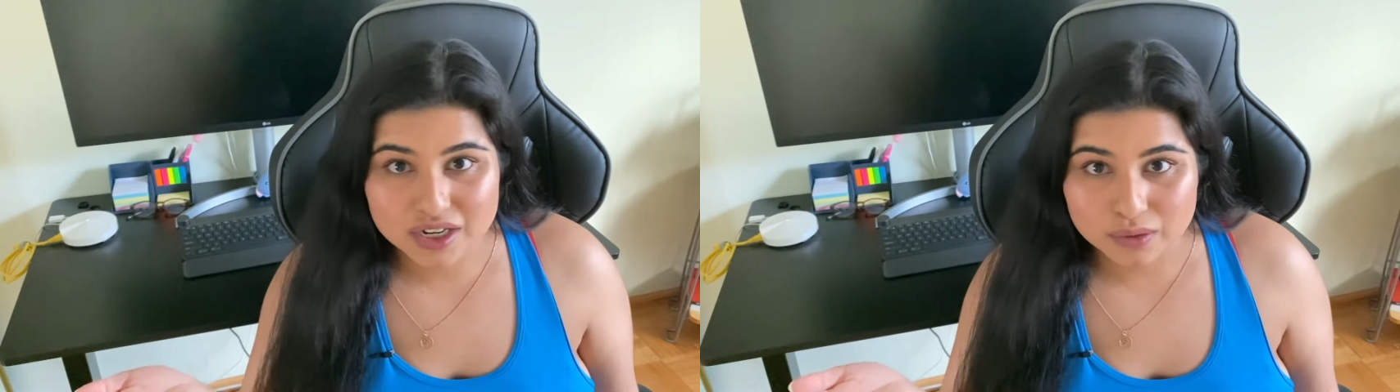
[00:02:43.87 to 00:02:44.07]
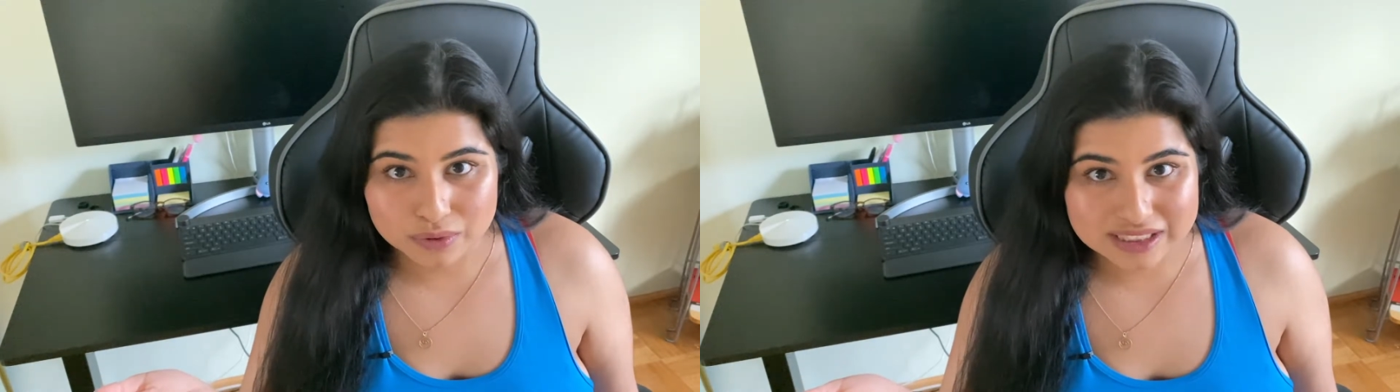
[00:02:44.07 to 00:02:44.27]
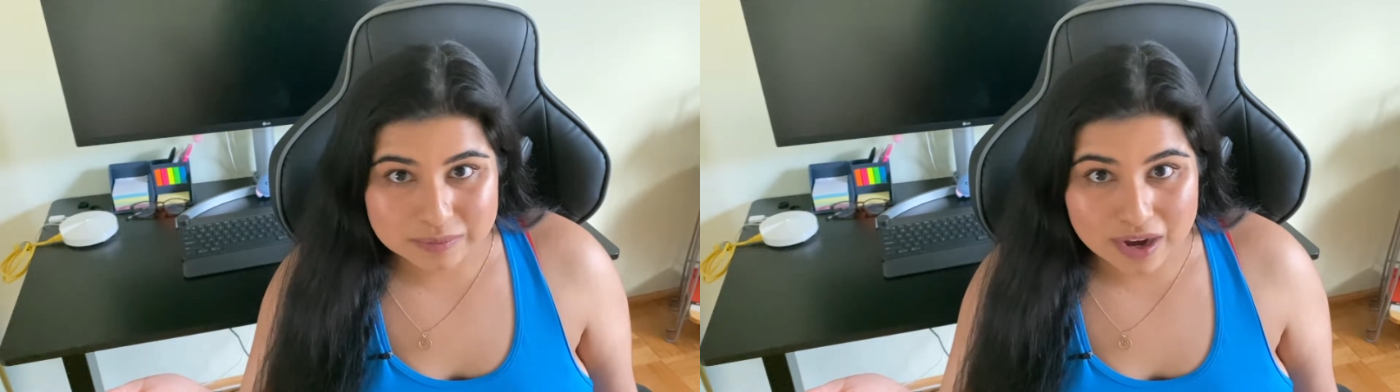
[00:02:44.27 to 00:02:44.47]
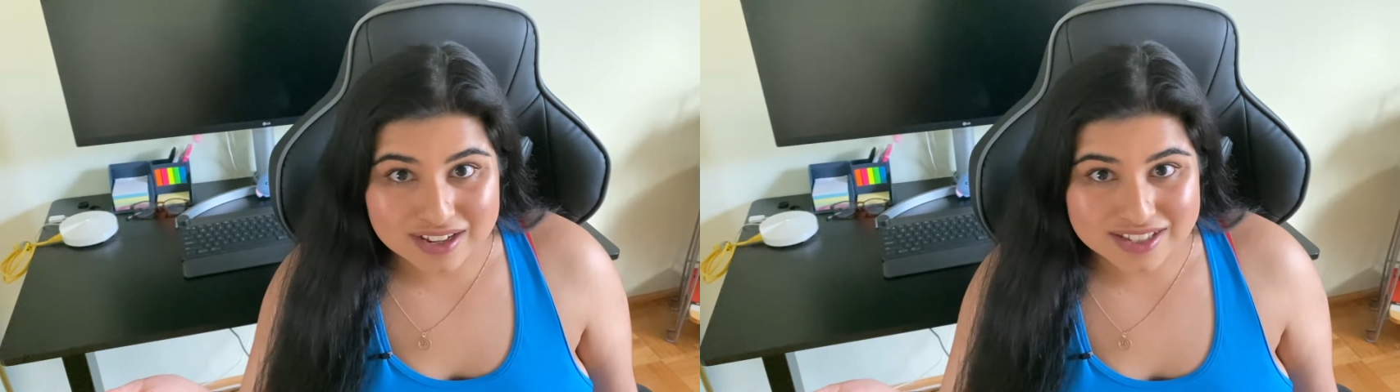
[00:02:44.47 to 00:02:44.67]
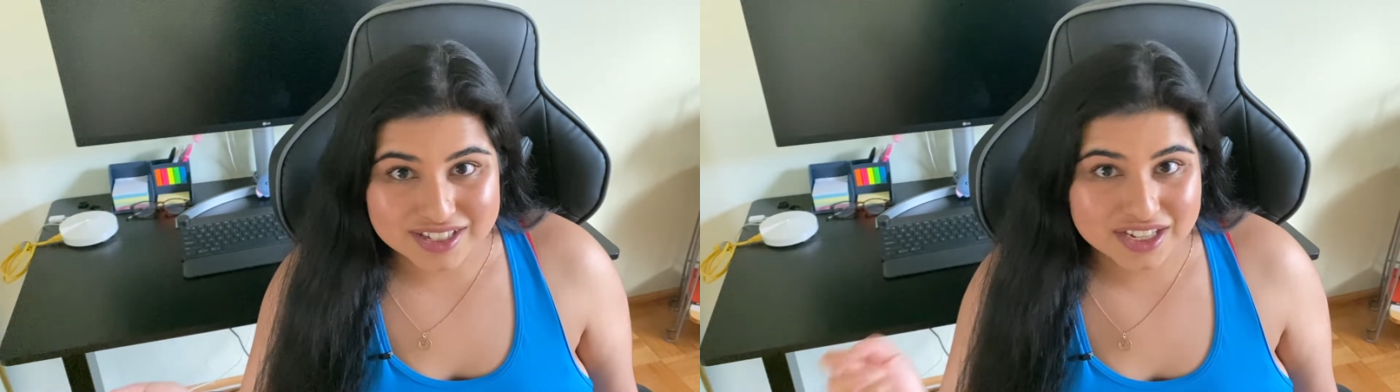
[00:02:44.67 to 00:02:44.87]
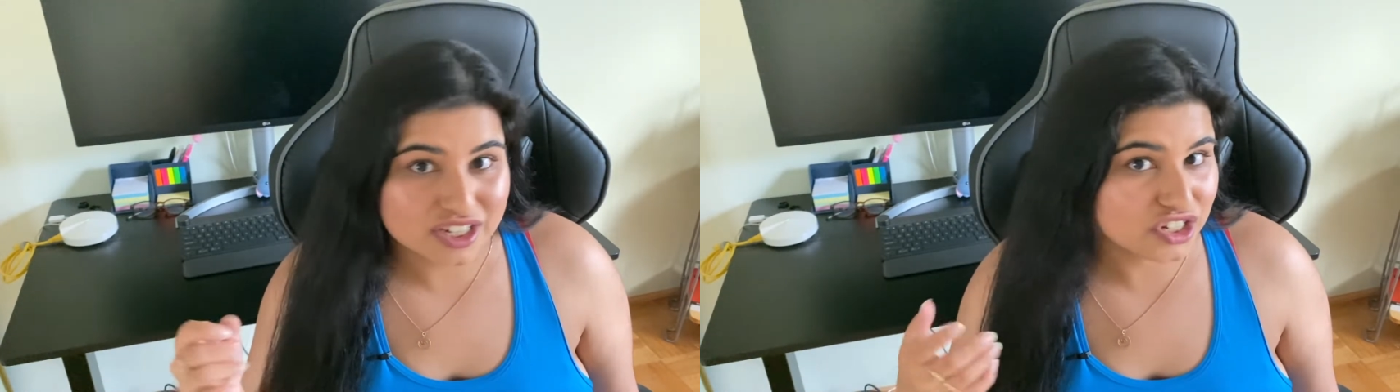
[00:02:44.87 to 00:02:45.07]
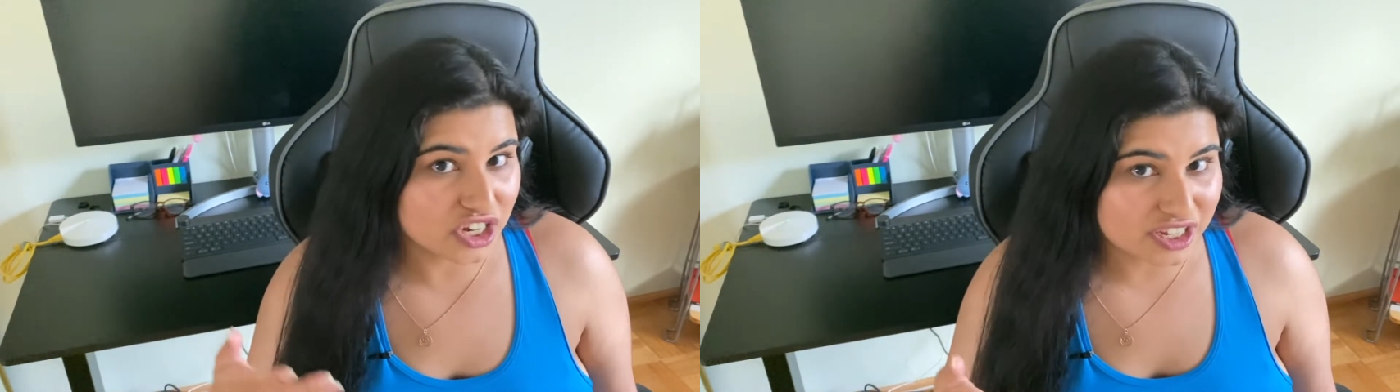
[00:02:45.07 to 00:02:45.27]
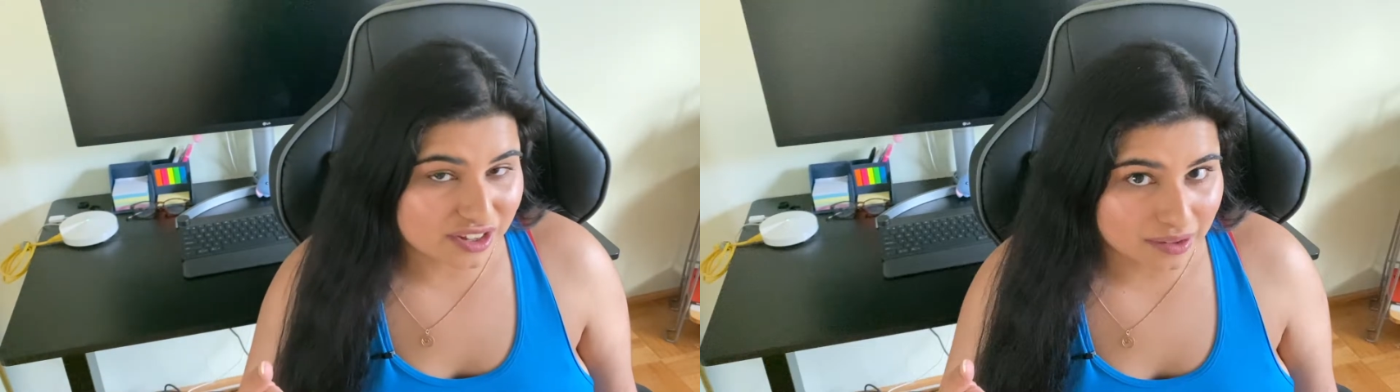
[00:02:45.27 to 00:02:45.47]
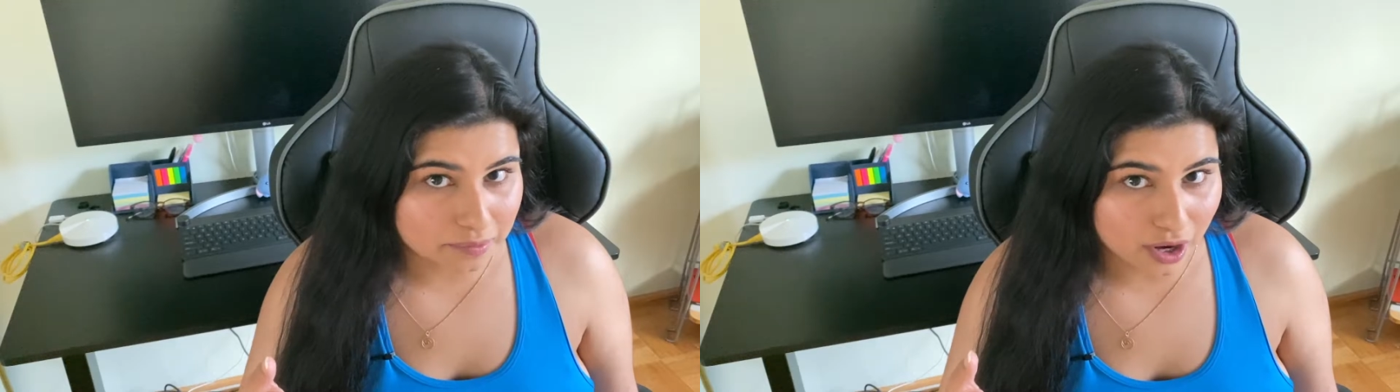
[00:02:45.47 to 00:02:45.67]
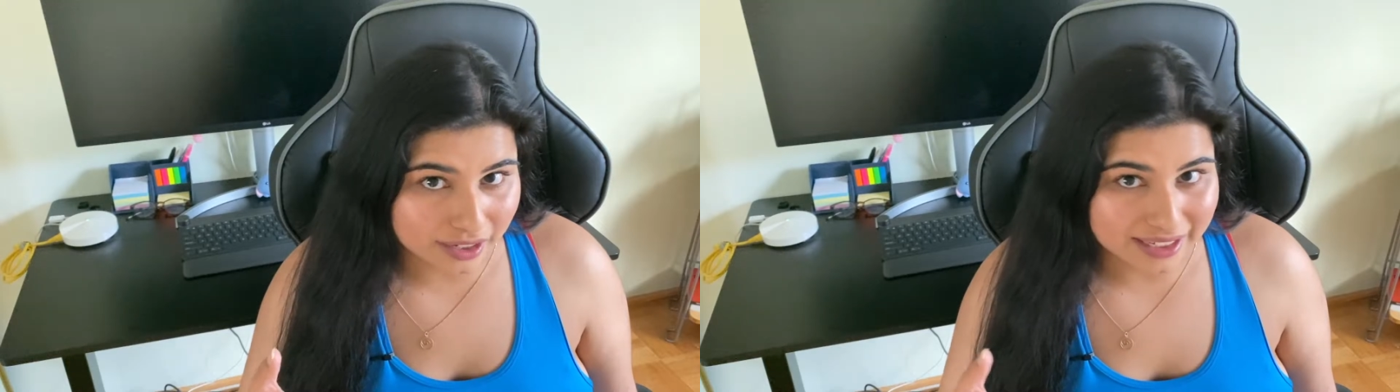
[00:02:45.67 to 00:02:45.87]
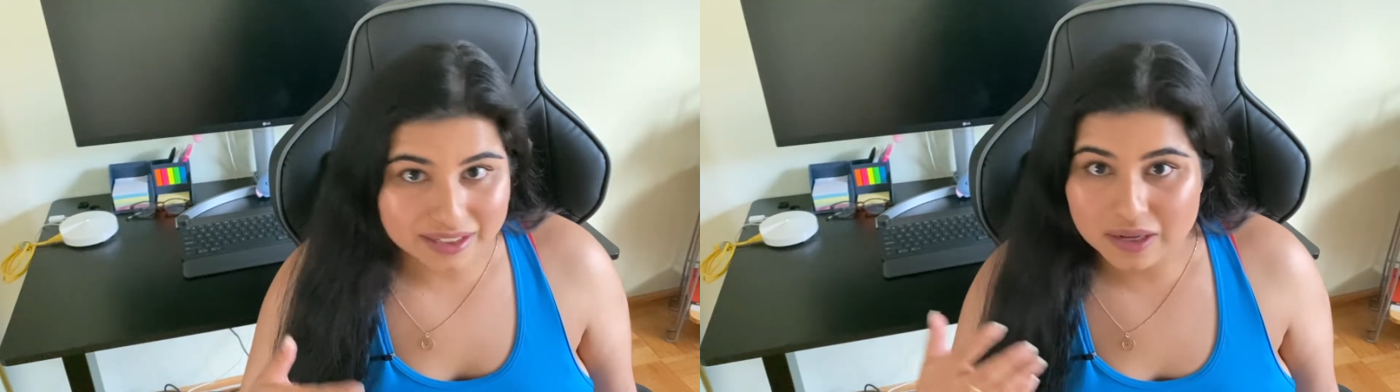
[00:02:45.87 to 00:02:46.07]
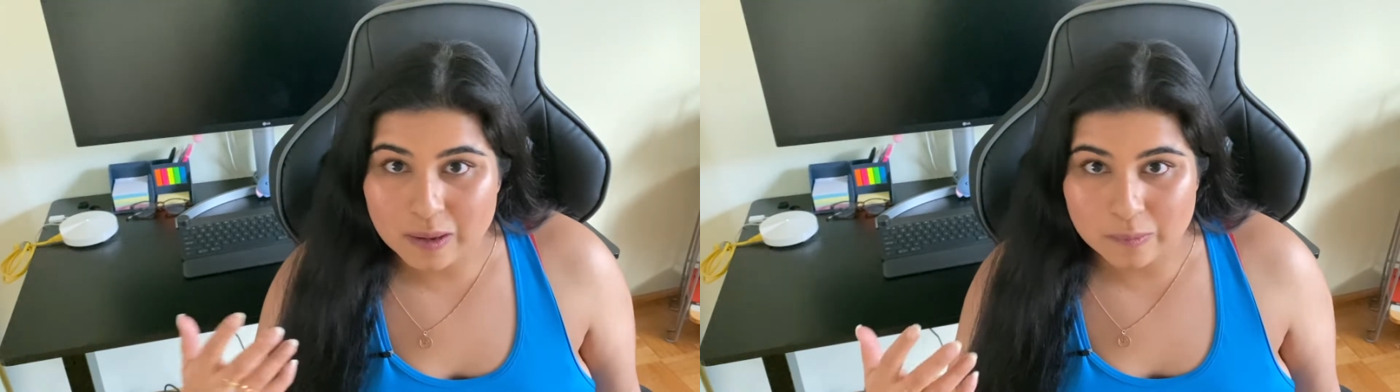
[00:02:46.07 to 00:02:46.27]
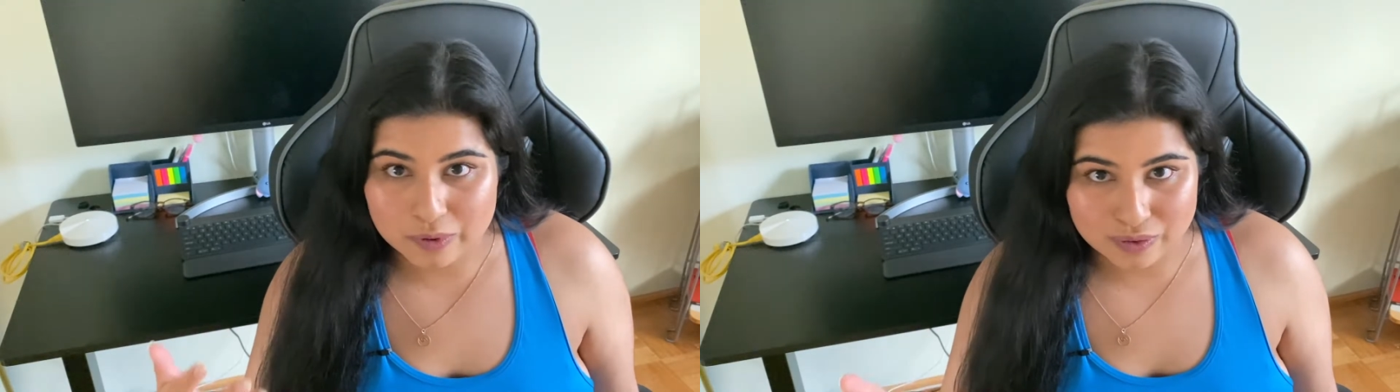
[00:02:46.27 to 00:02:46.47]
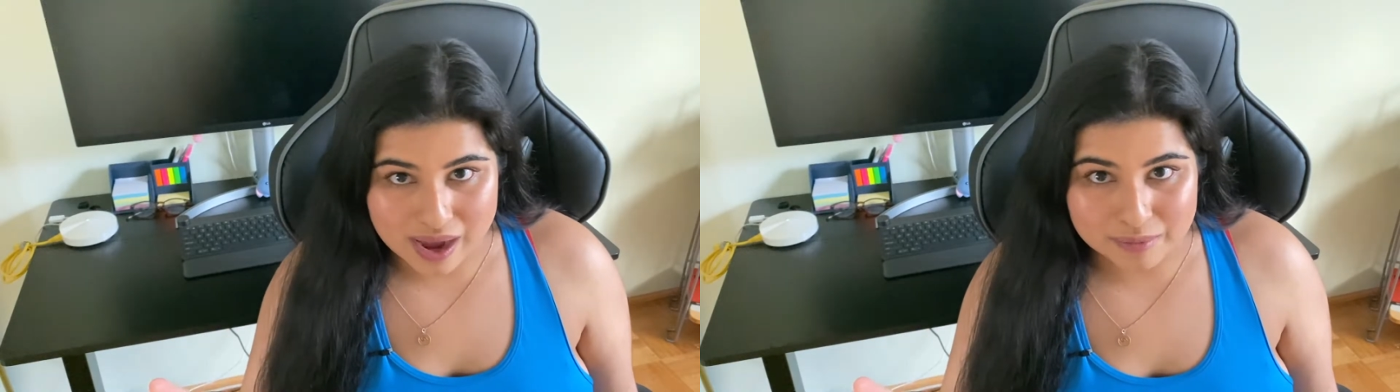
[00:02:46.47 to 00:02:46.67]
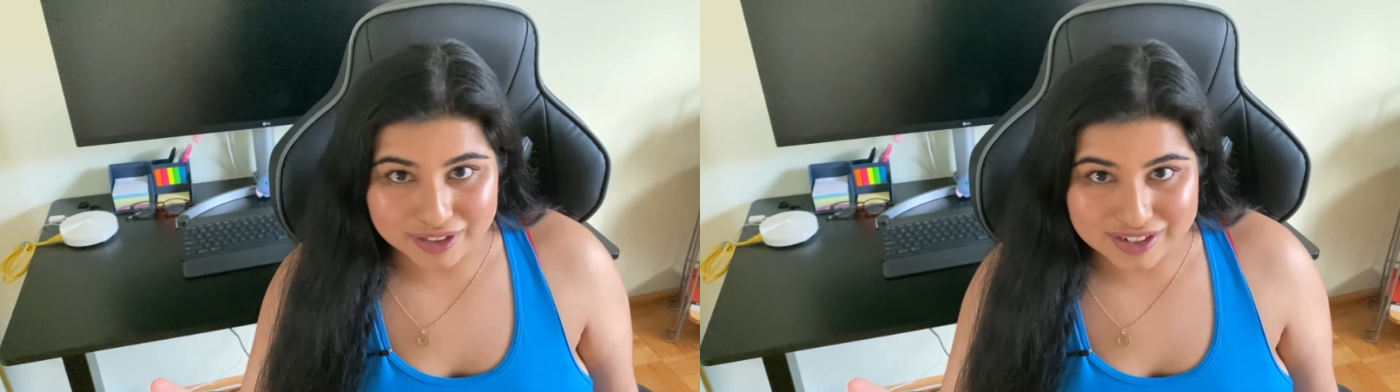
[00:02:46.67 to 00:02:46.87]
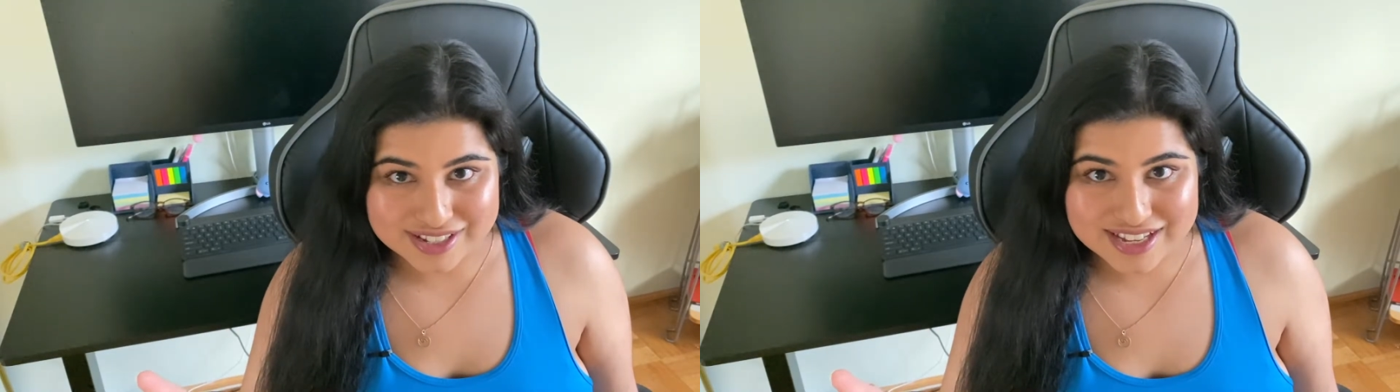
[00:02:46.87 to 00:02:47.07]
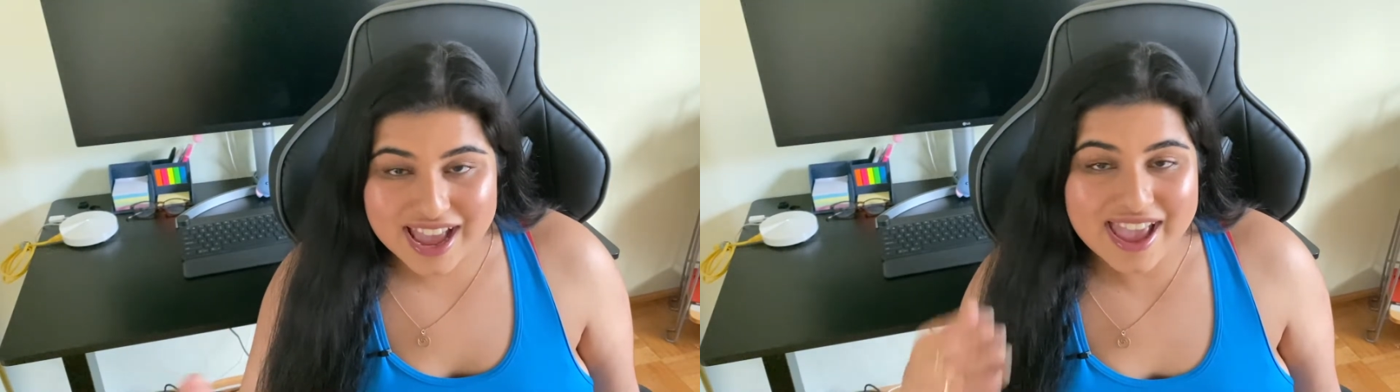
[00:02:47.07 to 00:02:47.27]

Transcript: response, JSON body, parameters,